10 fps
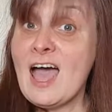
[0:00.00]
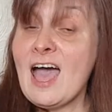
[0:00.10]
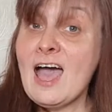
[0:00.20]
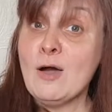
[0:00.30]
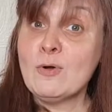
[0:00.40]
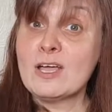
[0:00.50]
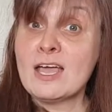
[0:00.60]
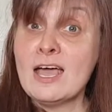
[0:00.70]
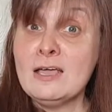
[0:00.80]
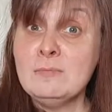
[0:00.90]
Out
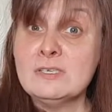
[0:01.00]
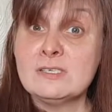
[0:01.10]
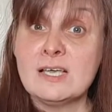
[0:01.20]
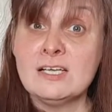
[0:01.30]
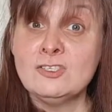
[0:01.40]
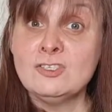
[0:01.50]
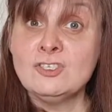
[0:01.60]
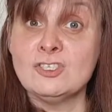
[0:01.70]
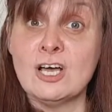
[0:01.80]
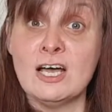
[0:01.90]
came the
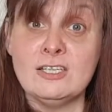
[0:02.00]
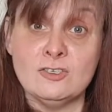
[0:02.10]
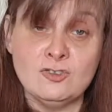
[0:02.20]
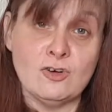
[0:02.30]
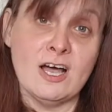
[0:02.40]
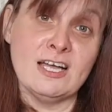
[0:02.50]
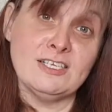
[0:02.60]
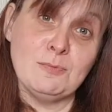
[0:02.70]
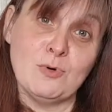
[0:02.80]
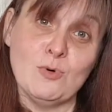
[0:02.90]
sunshine and dried
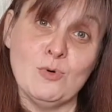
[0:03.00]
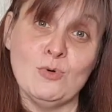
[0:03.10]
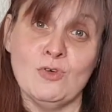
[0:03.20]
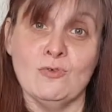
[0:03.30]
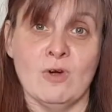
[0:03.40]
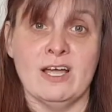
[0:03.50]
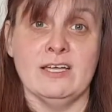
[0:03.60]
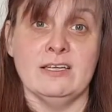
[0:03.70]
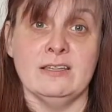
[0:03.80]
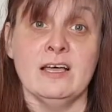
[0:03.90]
up all the
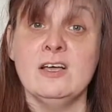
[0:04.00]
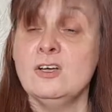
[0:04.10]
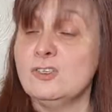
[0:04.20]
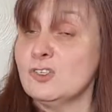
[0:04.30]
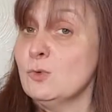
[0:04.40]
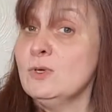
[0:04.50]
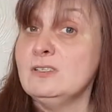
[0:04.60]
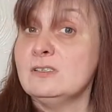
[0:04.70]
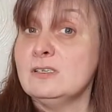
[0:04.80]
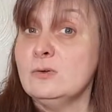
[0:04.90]
rain. So
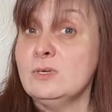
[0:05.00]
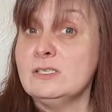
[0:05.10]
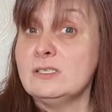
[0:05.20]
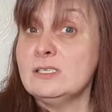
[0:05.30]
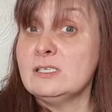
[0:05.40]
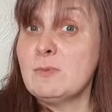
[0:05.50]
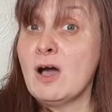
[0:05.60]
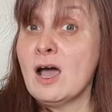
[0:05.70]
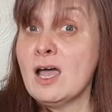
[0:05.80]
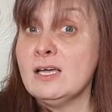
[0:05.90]
Incy Wincy
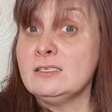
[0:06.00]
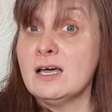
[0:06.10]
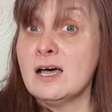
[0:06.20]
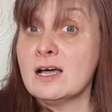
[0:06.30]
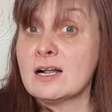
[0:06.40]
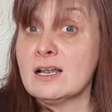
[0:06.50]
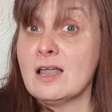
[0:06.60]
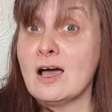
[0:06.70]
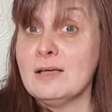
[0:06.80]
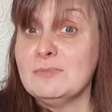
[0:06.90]
Spider
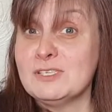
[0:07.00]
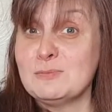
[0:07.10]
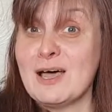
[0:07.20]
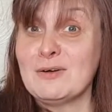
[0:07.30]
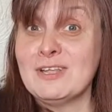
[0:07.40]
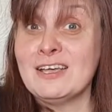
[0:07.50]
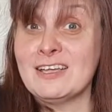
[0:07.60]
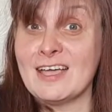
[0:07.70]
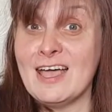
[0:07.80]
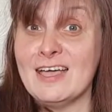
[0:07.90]
climbed the spout
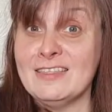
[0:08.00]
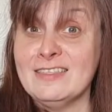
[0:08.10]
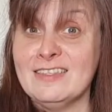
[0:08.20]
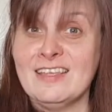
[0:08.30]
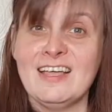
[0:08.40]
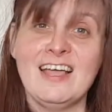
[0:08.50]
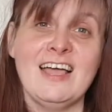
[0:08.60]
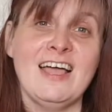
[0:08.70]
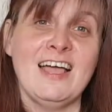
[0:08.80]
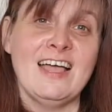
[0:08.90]
again.
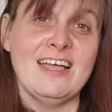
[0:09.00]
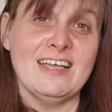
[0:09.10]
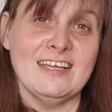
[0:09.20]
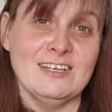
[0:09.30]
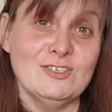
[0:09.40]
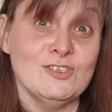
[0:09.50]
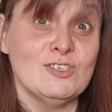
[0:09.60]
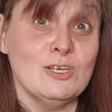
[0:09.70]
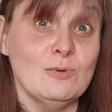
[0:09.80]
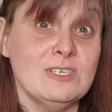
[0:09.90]

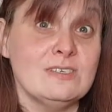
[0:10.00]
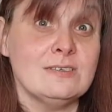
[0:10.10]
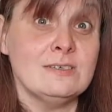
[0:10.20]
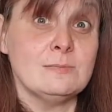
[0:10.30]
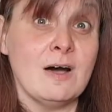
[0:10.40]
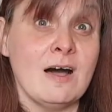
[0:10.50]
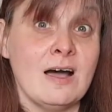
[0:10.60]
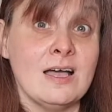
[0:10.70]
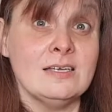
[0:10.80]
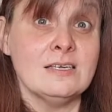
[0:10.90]
Incy wincy
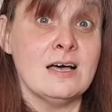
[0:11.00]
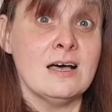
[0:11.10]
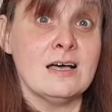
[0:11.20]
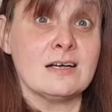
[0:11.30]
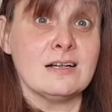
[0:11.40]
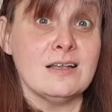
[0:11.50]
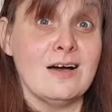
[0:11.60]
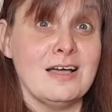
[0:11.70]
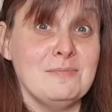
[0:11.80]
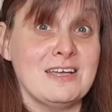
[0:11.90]
spider
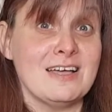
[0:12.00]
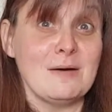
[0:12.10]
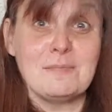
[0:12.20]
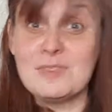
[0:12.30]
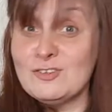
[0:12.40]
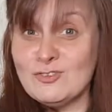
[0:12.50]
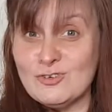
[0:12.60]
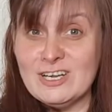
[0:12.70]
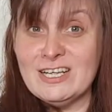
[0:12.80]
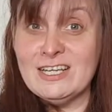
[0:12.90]
climbing up the
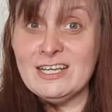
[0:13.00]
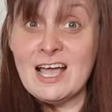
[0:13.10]
tree.